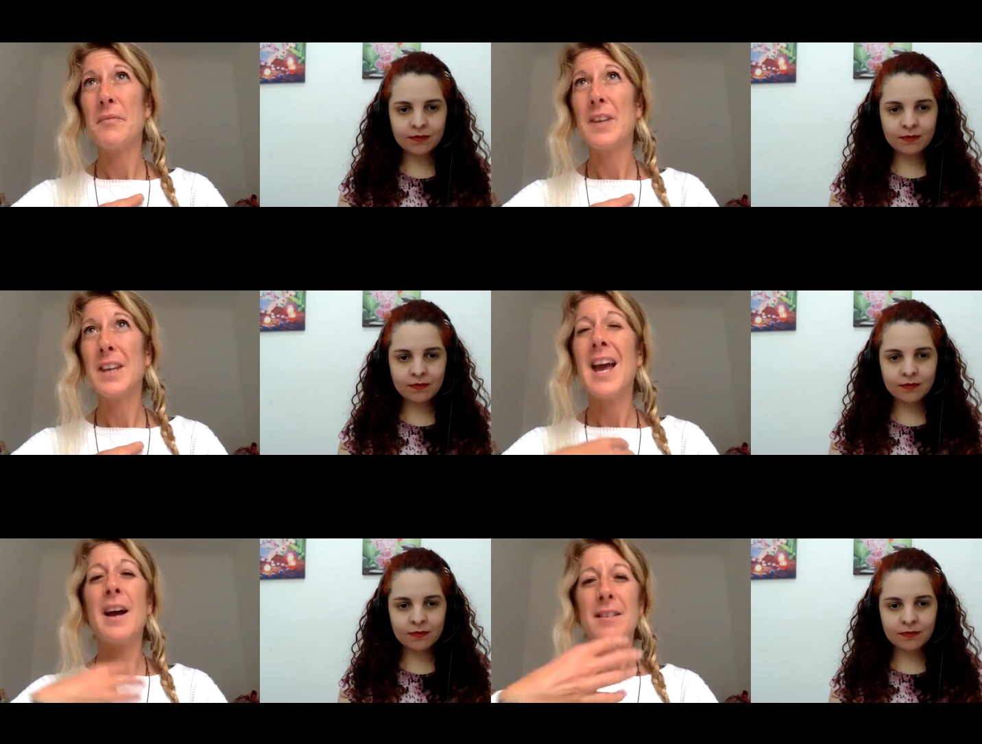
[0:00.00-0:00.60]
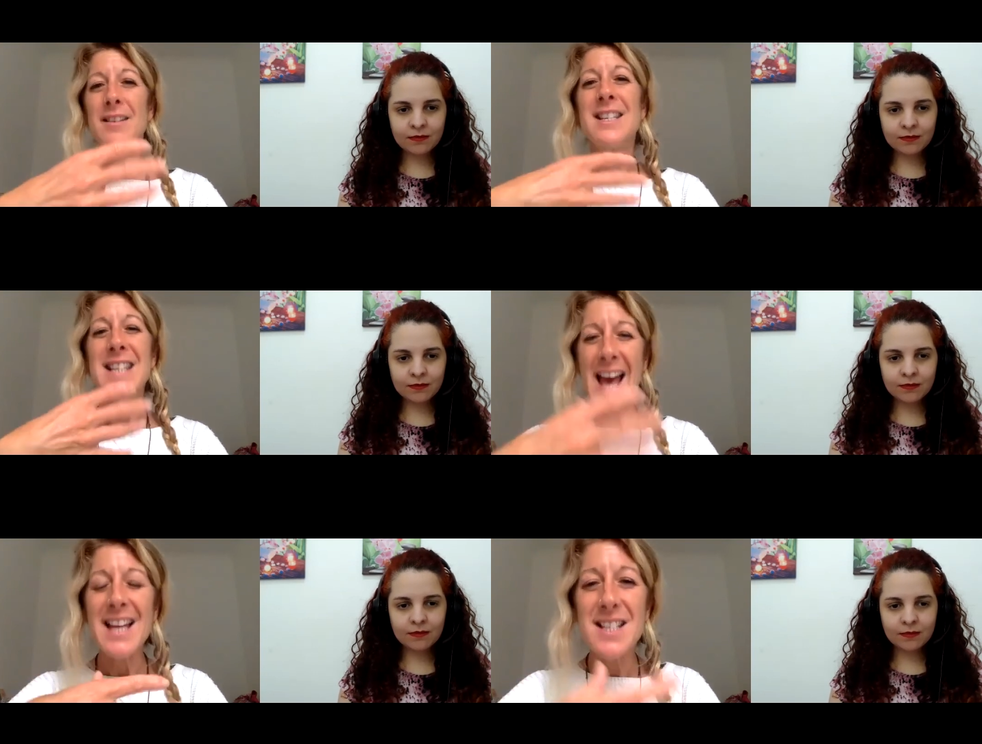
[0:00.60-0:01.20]
Speaker 1: yeah,
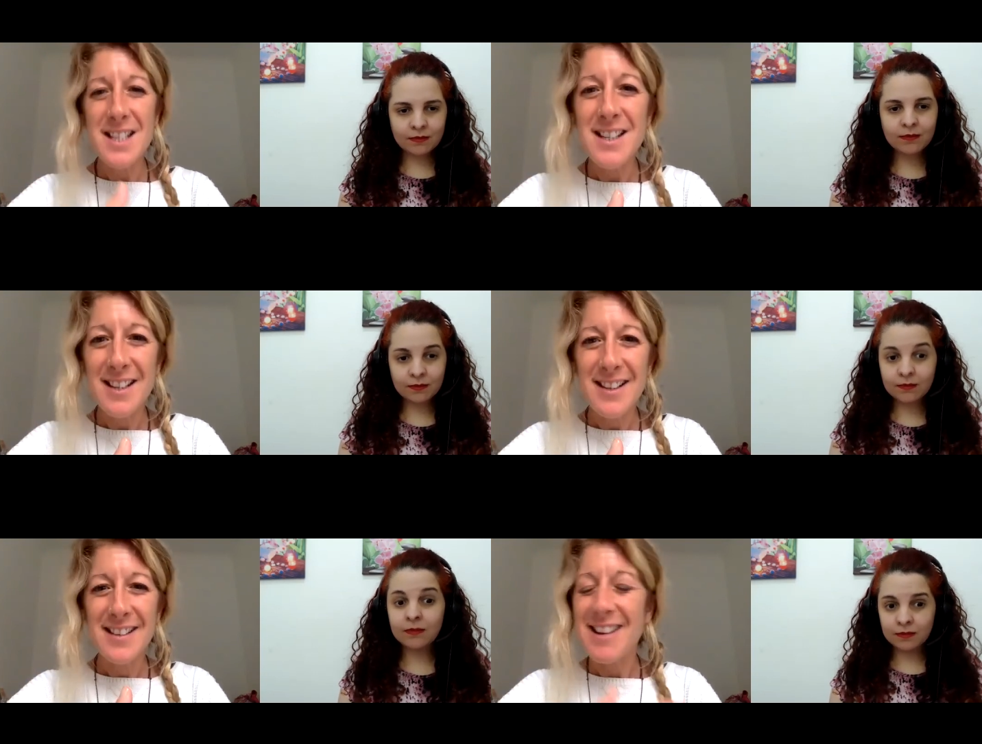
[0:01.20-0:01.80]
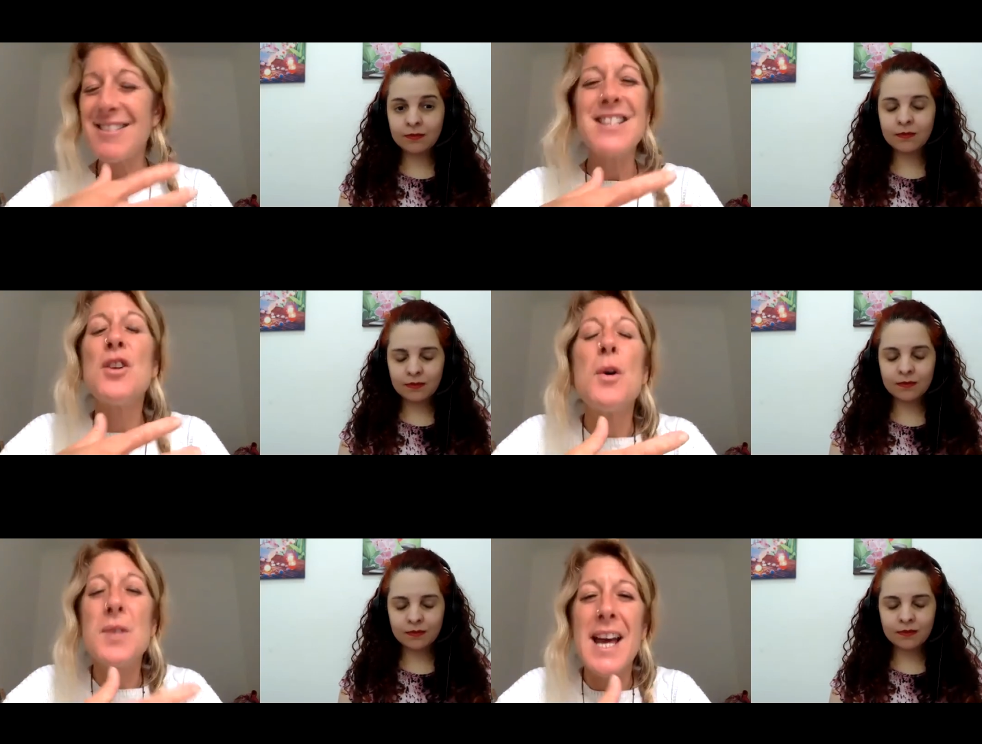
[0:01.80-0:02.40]
debt. There is
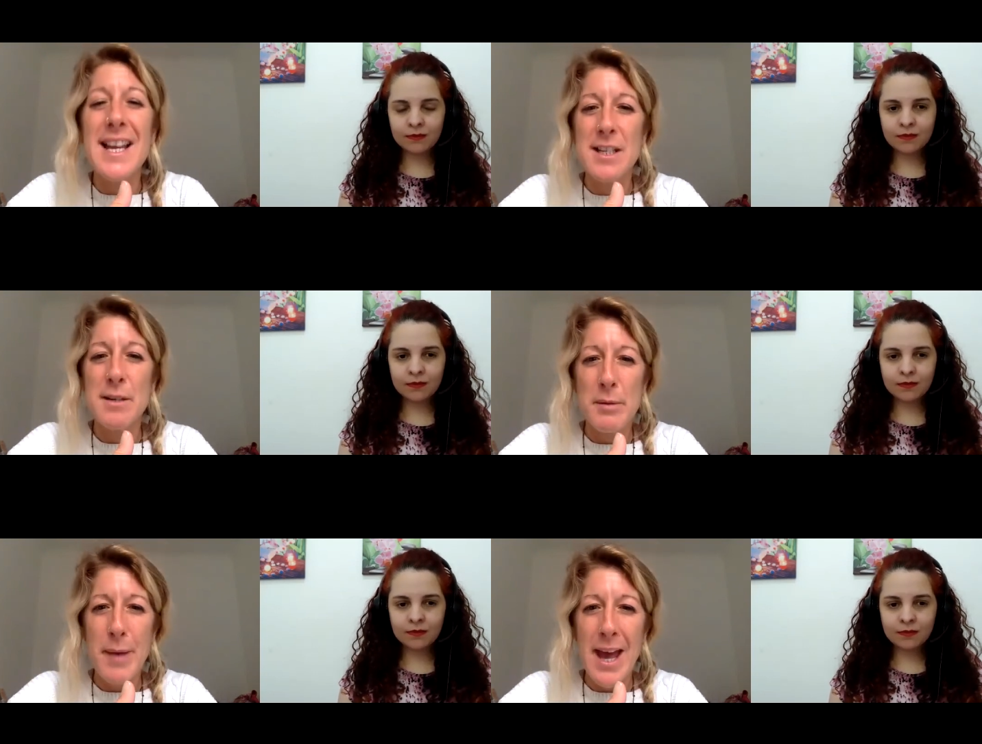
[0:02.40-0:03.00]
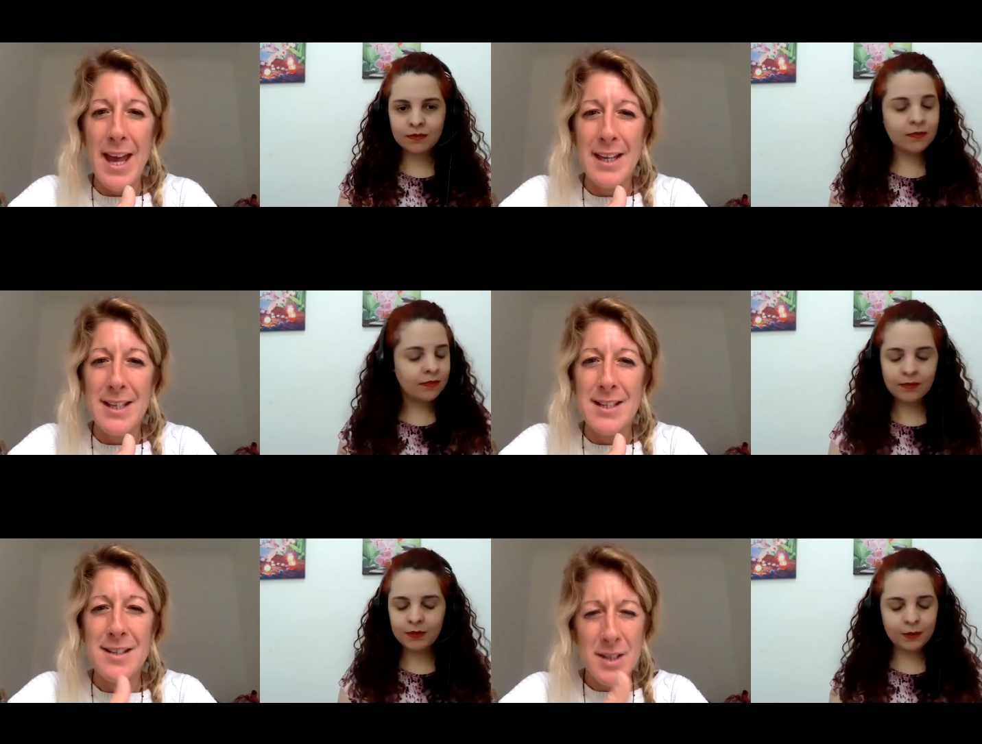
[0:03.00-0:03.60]
no debt to be paid.
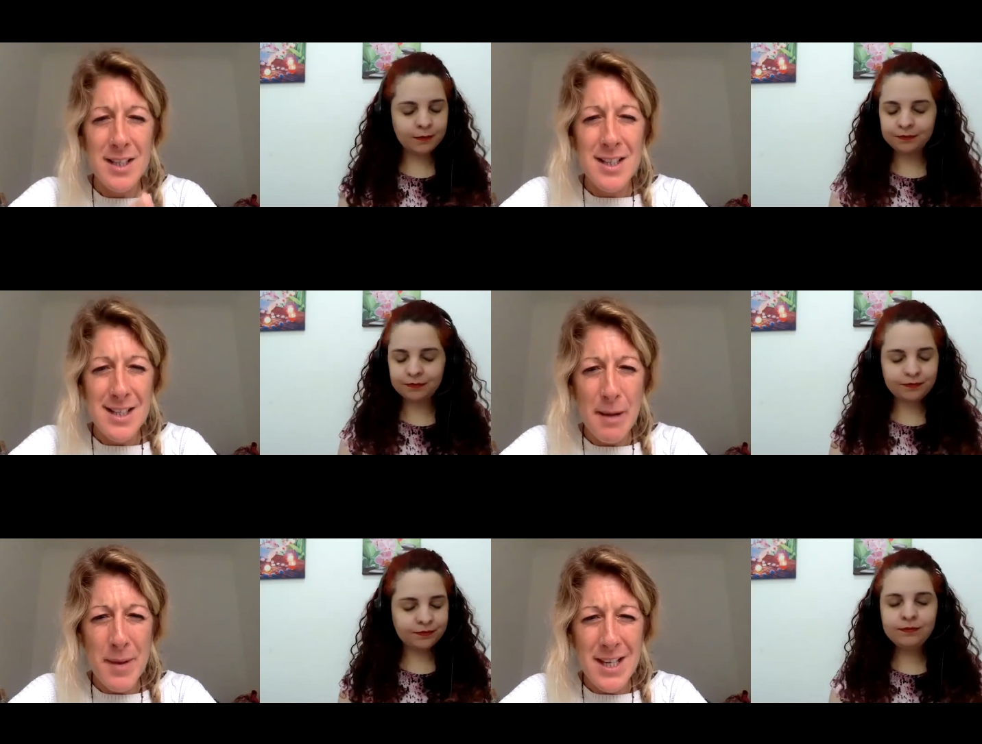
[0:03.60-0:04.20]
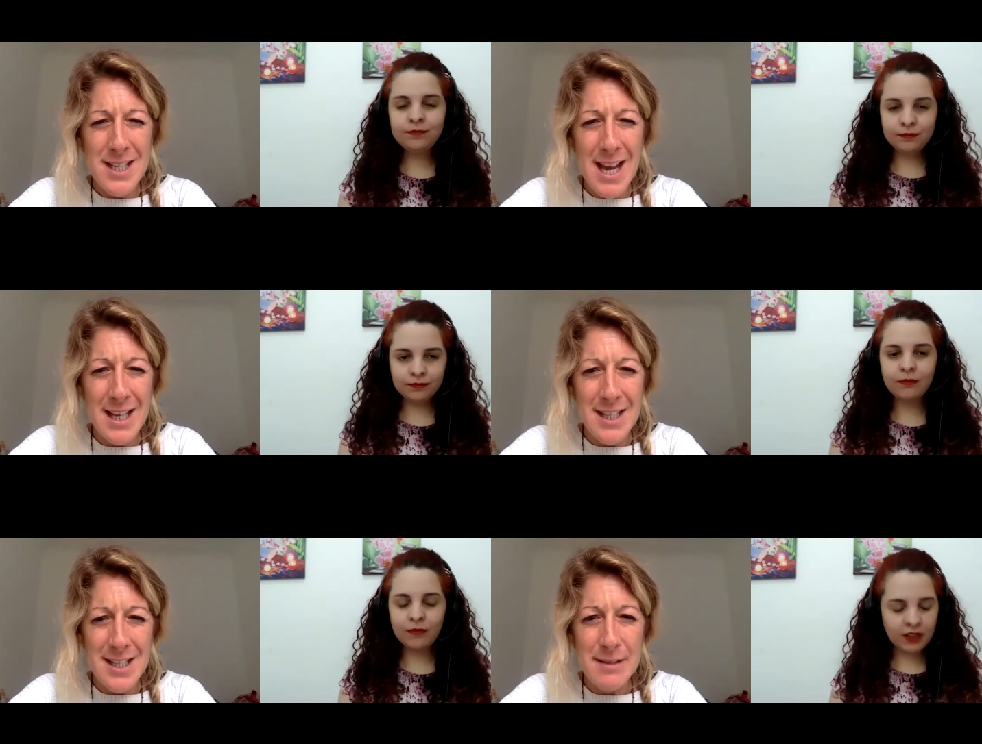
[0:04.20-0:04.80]
Mm. Does that make
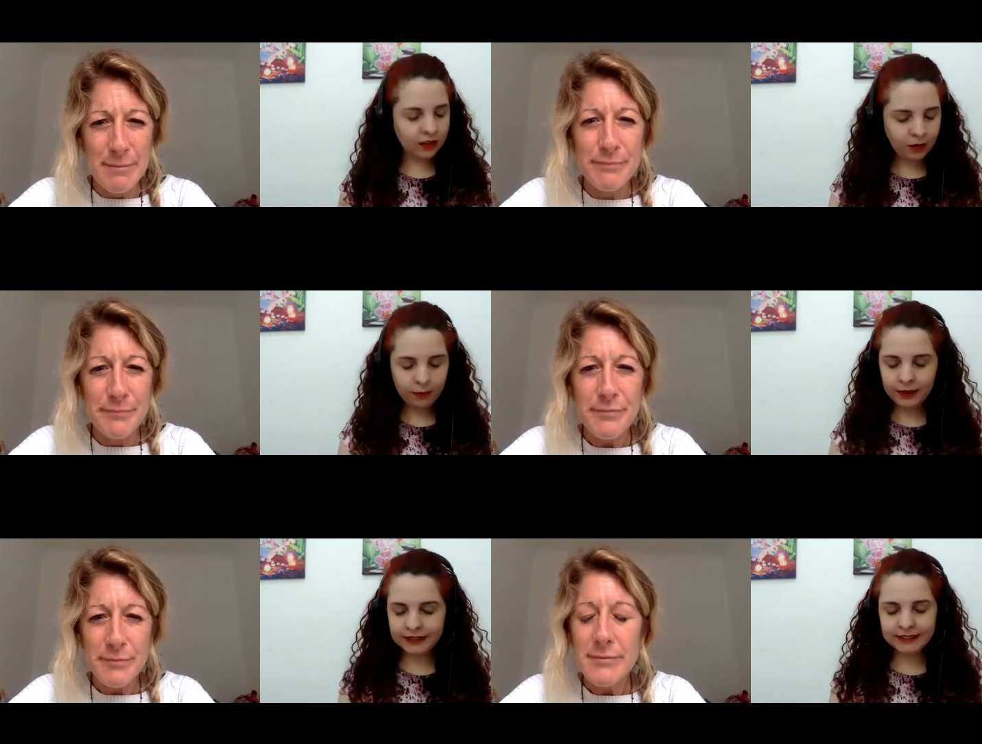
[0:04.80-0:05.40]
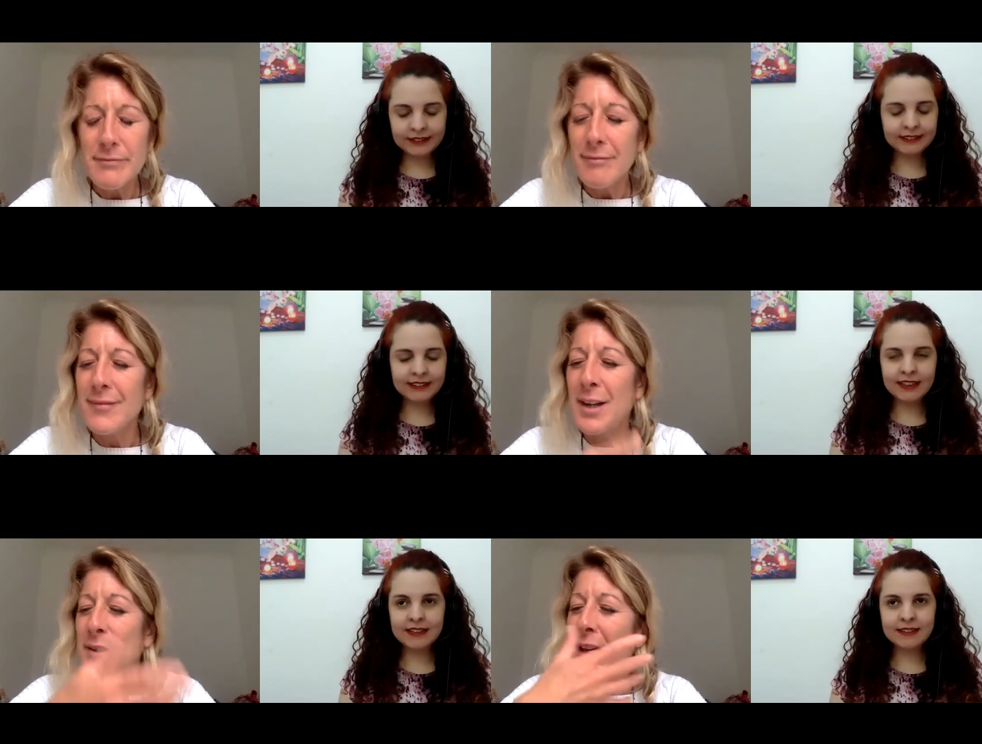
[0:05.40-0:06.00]
sense?
Speaker 2: Completely.
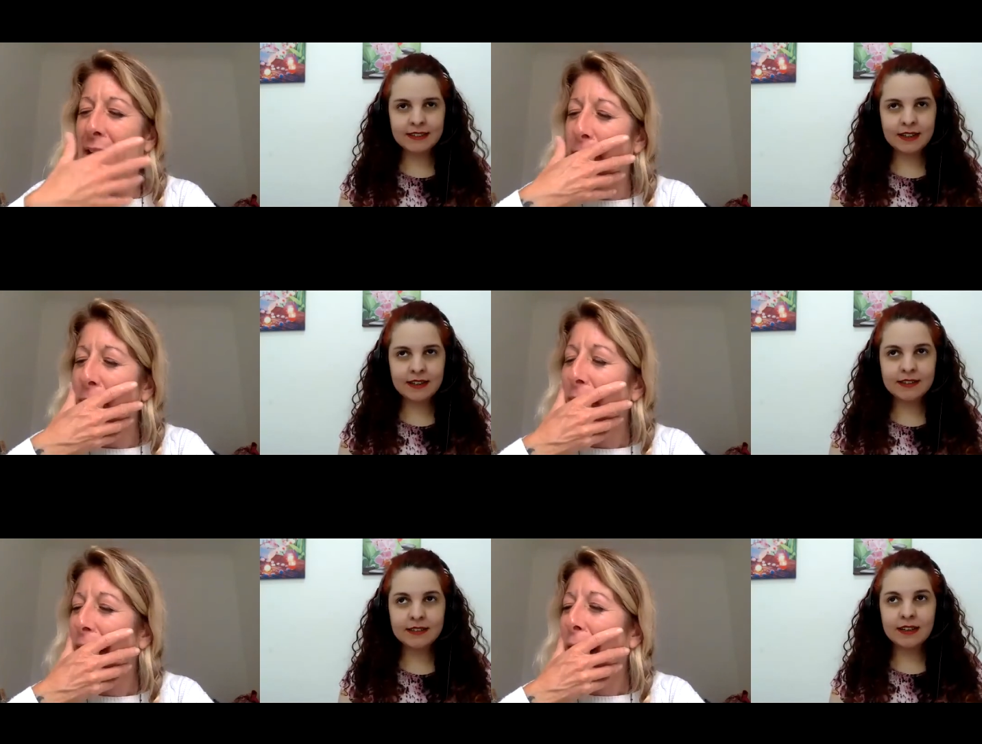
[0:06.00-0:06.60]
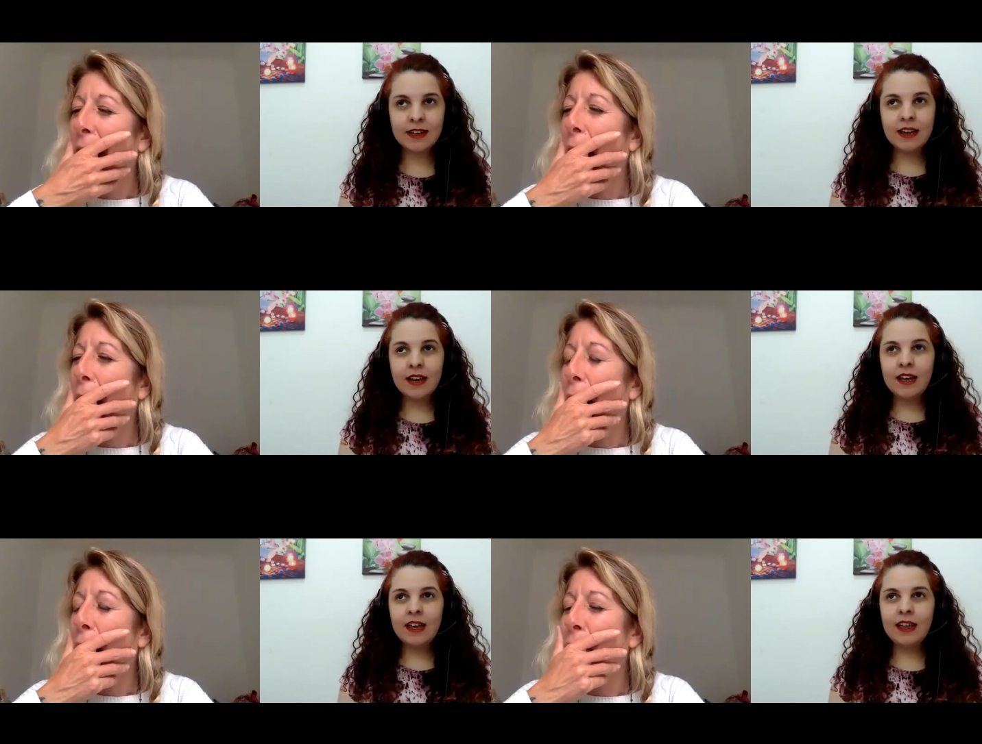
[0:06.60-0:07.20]
Yes. Yes.
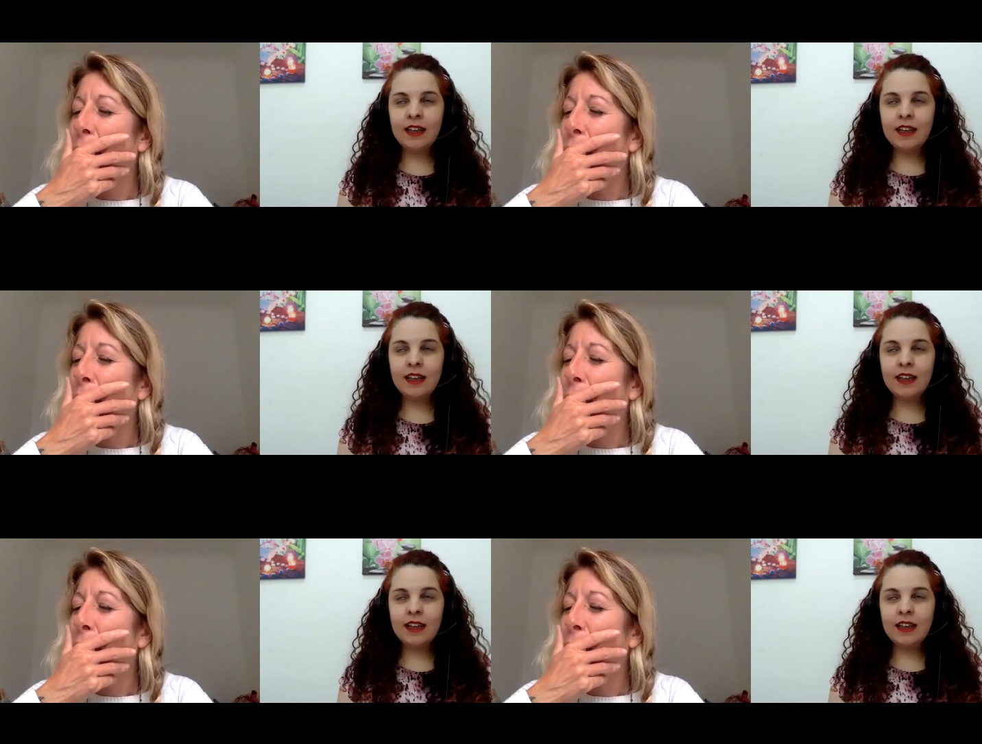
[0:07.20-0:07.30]
Speaker 1: Um,